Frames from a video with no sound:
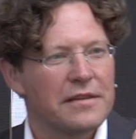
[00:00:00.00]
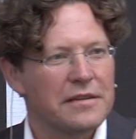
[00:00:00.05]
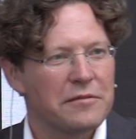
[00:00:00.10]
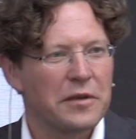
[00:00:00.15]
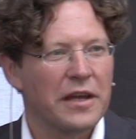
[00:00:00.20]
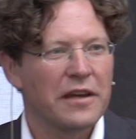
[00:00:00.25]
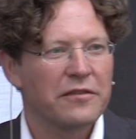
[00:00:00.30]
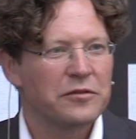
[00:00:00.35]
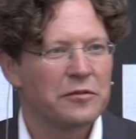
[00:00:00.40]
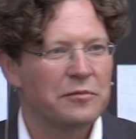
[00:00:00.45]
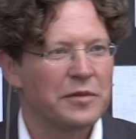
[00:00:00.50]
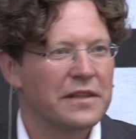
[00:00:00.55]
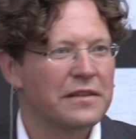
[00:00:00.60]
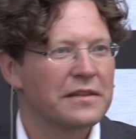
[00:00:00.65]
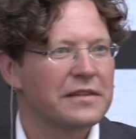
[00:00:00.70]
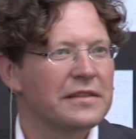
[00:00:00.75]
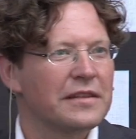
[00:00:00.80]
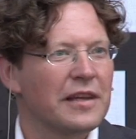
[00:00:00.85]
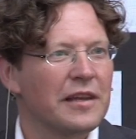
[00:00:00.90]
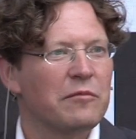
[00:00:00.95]
and we have to be in
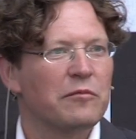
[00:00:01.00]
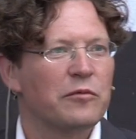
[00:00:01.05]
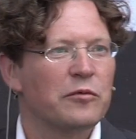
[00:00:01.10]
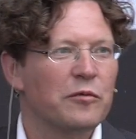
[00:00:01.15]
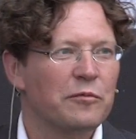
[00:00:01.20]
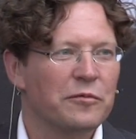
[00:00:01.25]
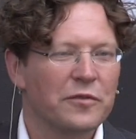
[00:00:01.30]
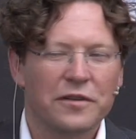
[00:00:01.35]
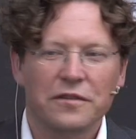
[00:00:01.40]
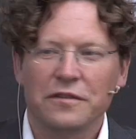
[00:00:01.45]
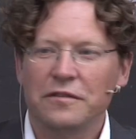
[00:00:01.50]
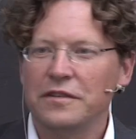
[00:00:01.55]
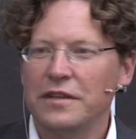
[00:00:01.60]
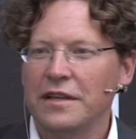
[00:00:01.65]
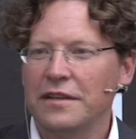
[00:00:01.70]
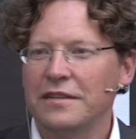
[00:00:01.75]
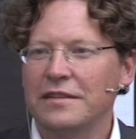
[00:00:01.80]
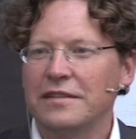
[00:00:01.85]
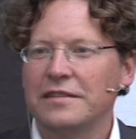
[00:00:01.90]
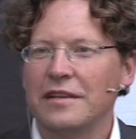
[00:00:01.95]
the same room, not
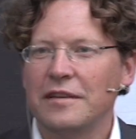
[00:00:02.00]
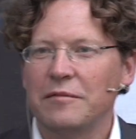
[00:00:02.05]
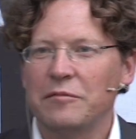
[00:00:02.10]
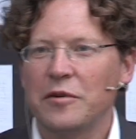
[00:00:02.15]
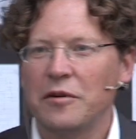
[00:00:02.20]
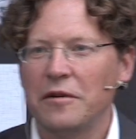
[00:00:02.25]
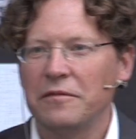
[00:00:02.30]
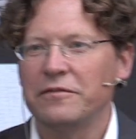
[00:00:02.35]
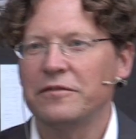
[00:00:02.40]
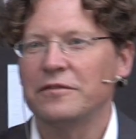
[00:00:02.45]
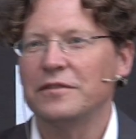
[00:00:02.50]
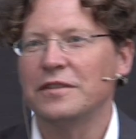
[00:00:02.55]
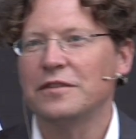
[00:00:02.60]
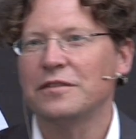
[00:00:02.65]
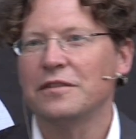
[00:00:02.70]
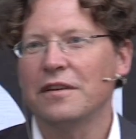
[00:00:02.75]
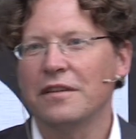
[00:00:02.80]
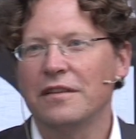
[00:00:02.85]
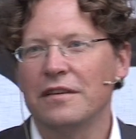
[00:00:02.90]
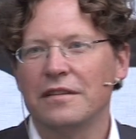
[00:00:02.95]
only at the same conference.
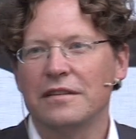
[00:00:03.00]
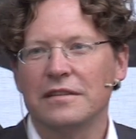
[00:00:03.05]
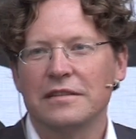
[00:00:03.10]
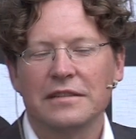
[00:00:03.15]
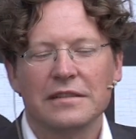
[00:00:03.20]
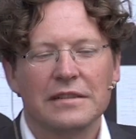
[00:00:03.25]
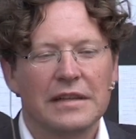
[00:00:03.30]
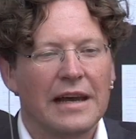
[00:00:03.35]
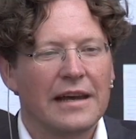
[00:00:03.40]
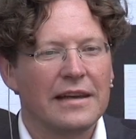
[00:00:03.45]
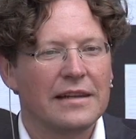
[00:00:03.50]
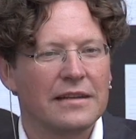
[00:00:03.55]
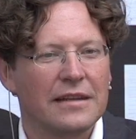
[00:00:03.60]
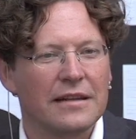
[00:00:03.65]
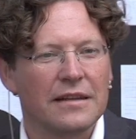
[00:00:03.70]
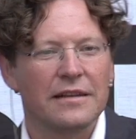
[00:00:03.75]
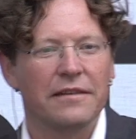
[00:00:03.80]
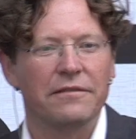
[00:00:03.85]
So I think this is an ideal